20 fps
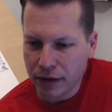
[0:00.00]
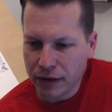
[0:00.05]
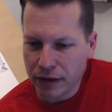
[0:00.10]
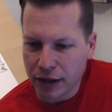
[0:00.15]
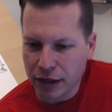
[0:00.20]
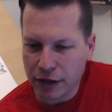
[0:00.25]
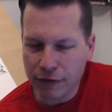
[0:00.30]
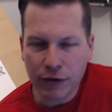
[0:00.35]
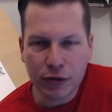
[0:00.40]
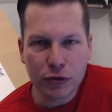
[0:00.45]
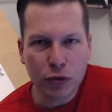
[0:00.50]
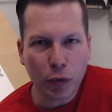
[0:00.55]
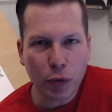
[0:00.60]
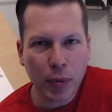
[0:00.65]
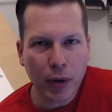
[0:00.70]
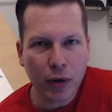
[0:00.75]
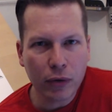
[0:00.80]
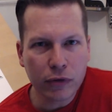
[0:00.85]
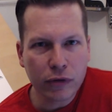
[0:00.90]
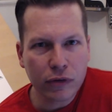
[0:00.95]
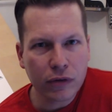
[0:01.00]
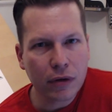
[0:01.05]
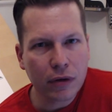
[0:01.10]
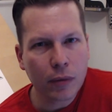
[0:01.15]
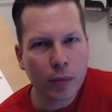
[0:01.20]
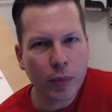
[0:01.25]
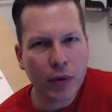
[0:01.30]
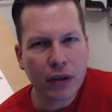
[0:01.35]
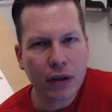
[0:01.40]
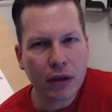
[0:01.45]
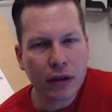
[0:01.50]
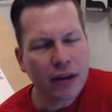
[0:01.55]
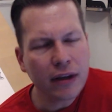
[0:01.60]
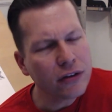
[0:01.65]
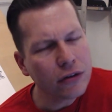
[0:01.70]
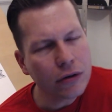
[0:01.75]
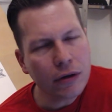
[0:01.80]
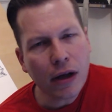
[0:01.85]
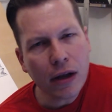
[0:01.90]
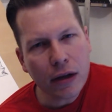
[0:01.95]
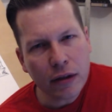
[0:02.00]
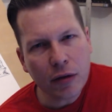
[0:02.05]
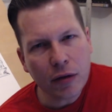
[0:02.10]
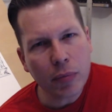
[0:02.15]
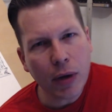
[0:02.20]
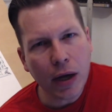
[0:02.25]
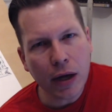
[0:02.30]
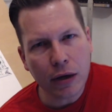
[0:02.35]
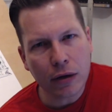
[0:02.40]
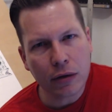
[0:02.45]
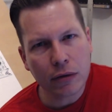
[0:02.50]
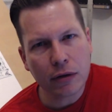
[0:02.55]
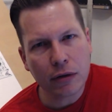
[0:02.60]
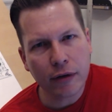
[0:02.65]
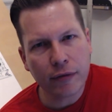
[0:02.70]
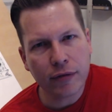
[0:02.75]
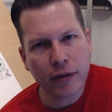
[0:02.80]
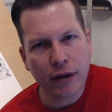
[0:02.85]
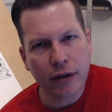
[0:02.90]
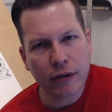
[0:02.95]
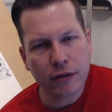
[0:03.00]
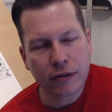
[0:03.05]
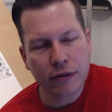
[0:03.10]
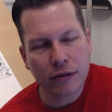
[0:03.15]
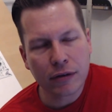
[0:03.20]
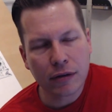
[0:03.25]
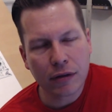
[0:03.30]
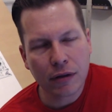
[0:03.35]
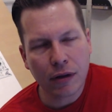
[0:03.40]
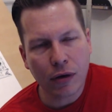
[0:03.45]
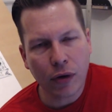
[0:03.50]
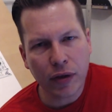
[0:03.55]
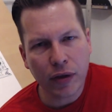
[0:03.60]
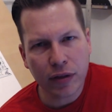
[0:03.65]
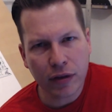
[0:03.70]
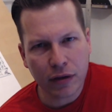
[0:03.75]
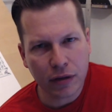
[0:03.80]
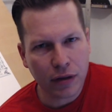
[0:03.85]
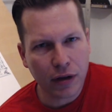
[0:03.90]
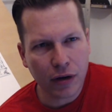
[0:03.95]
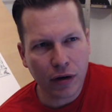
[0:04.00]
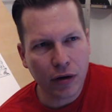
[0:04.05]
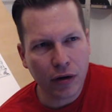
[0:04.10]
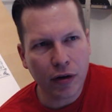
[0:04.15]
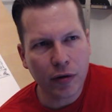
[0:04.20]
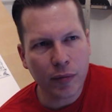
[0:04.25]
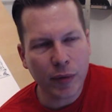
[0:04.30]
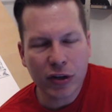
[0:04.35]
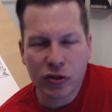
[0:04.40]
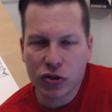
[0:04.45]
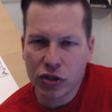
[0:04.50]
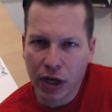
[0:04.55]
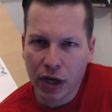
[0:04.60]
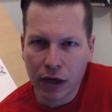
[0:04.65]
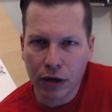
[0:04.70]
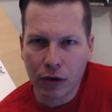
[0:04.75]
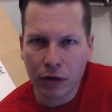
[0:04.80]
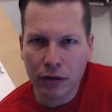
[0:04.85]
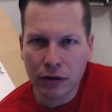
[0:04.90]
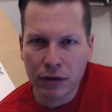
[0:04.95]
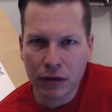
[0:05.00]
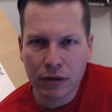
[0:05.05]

individual posts. But the links are not in the bio of this, though I think they are on my channel.